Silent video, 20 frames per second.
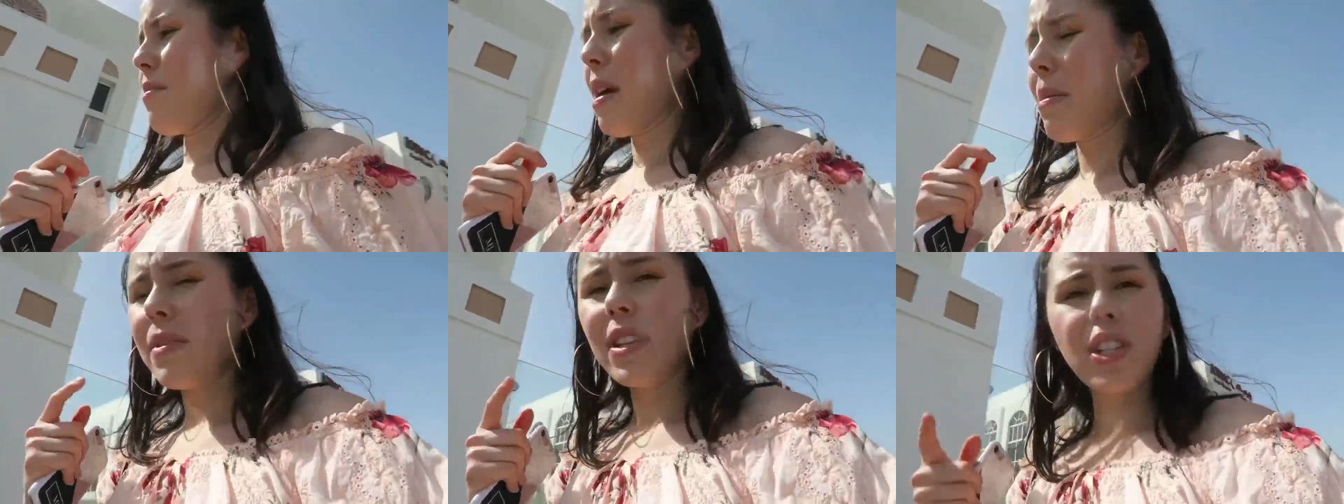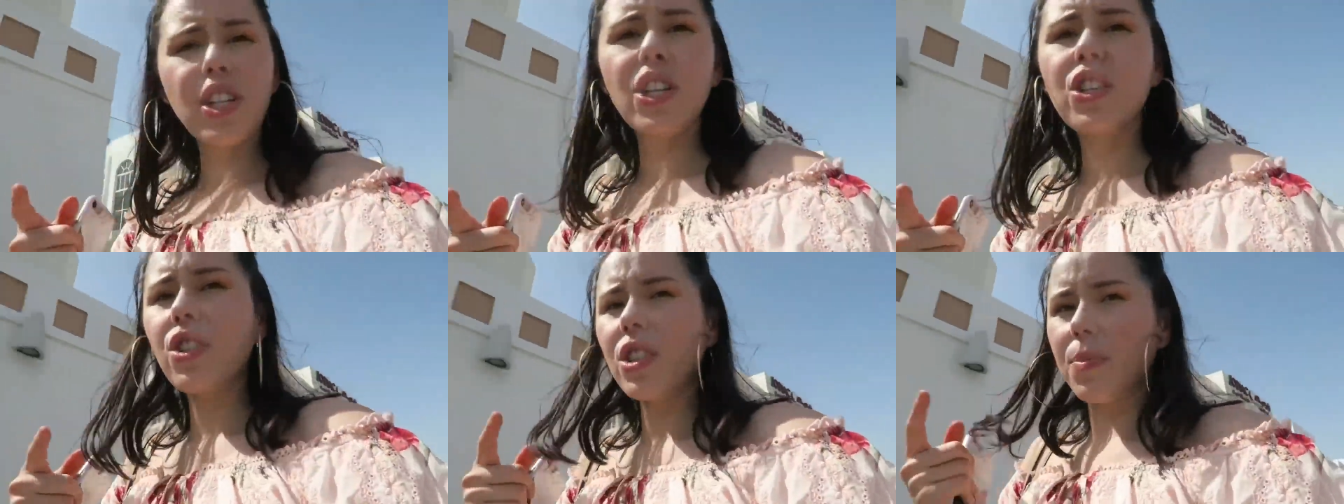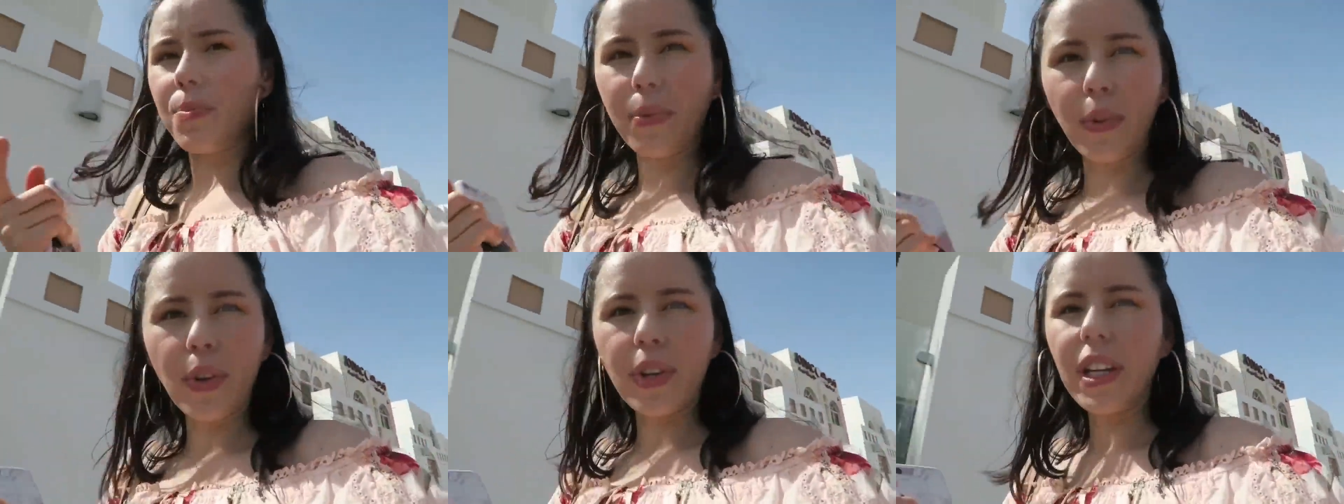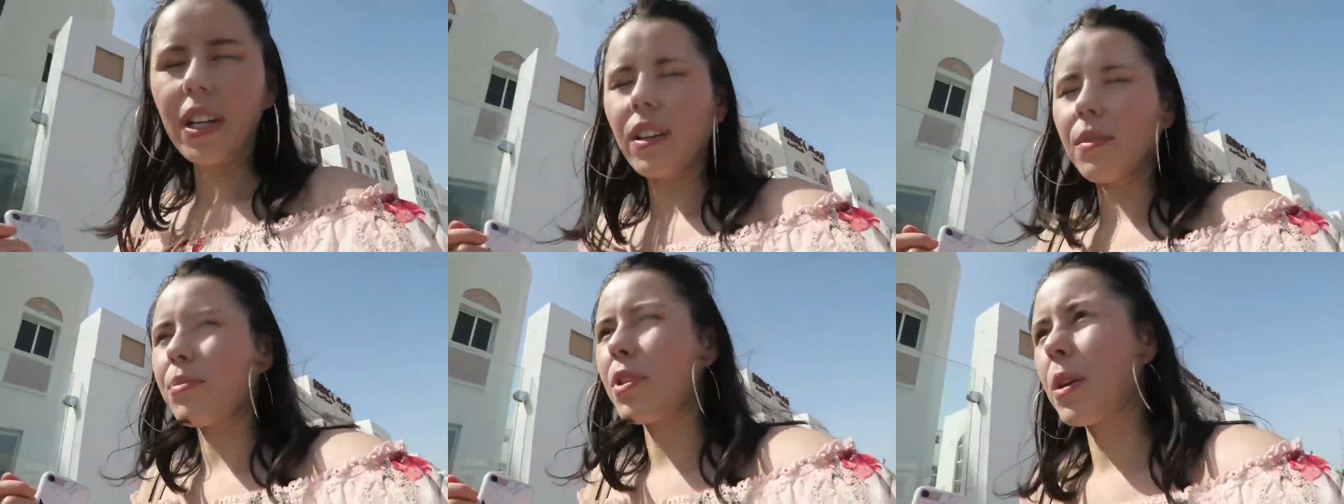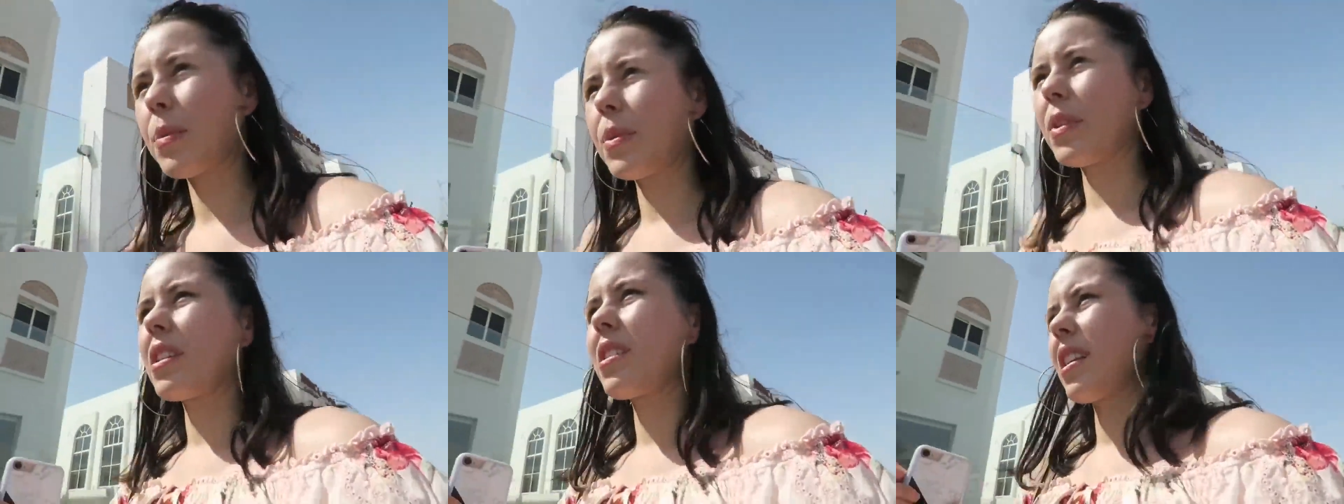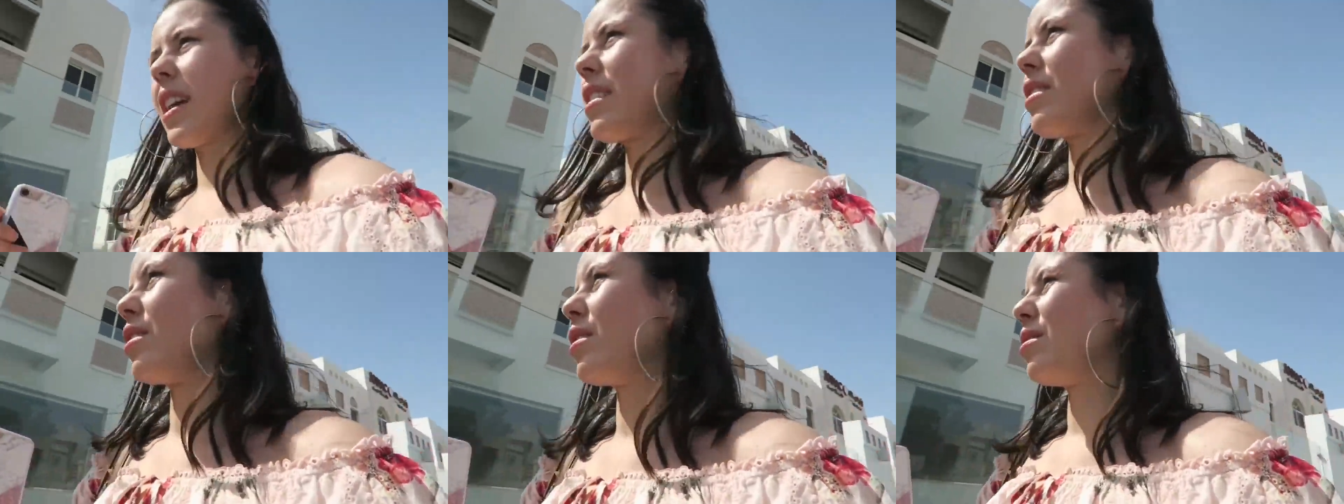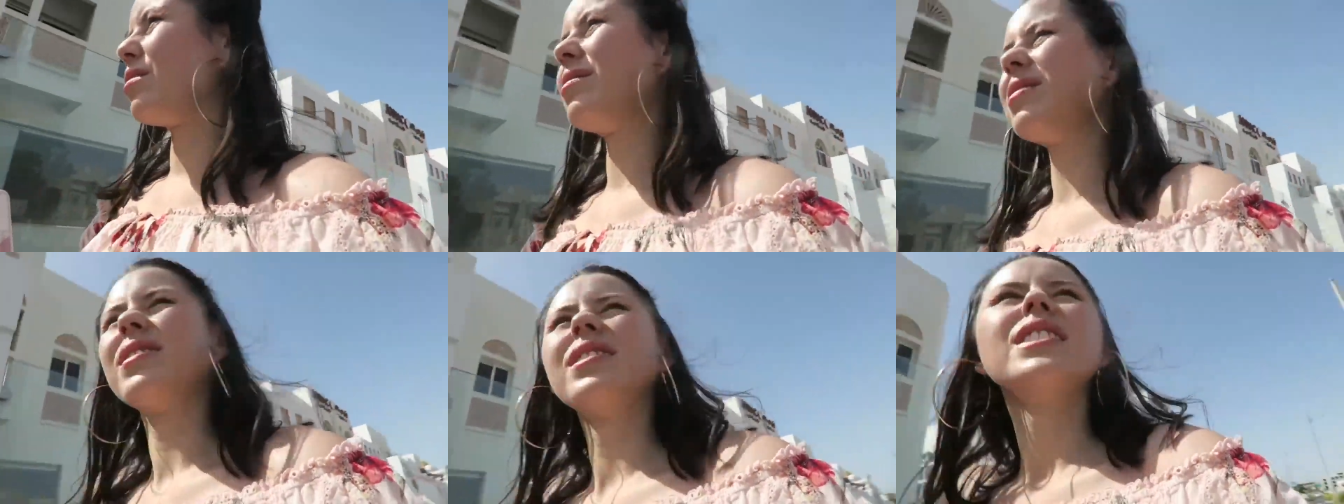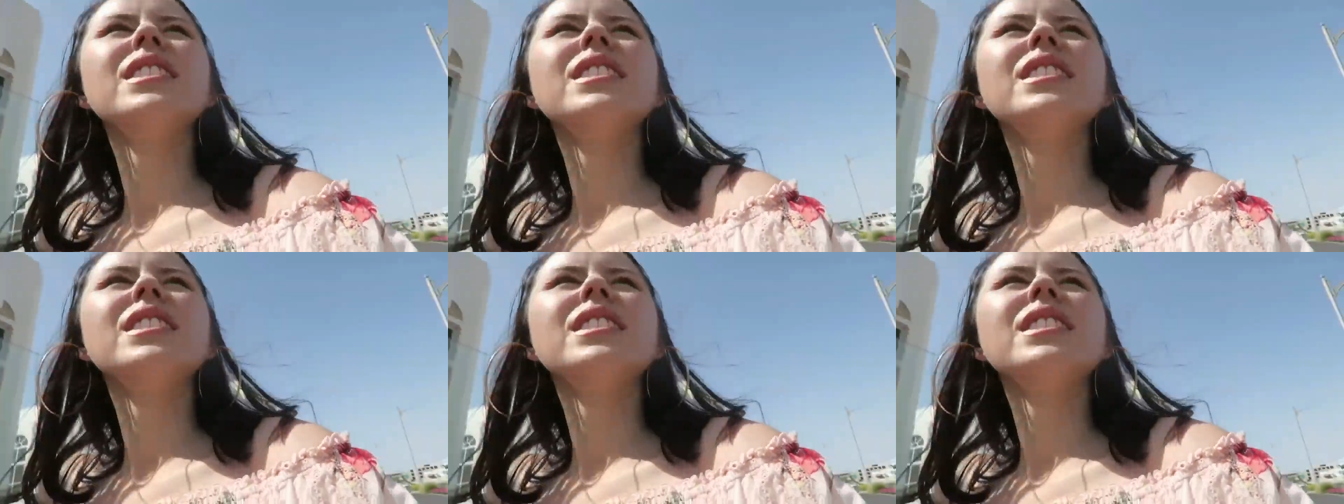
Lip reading: Or maybe she just broke it on purpose, I don't know.